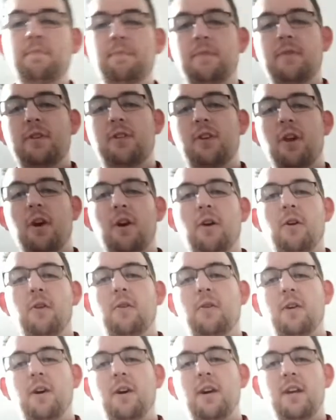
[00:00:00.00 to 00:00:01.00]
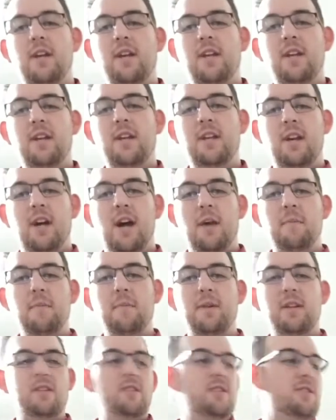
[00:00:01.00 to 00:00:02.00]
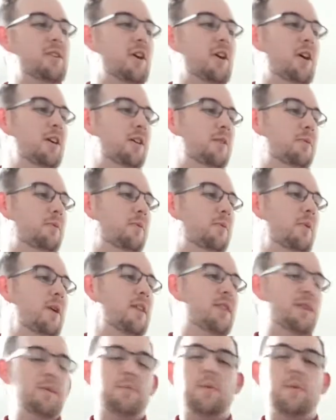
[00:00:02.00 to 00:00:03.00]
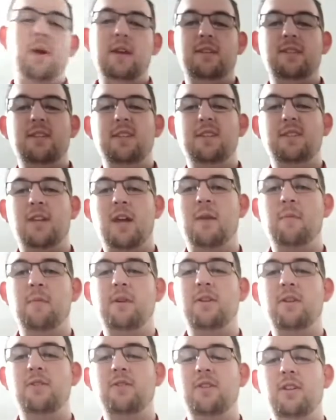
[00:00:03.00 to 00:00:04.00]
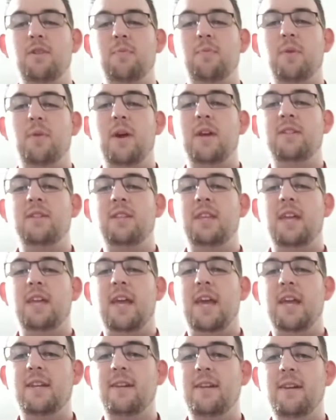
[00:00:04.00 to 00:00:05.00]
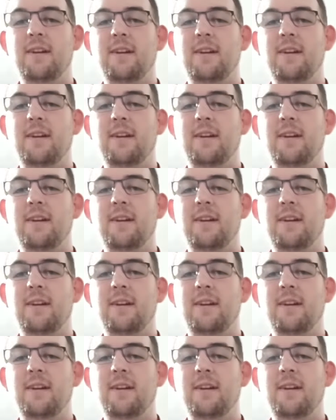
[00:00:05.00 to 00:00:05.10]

So I'm going to start with the price this time. I usually do price at the end.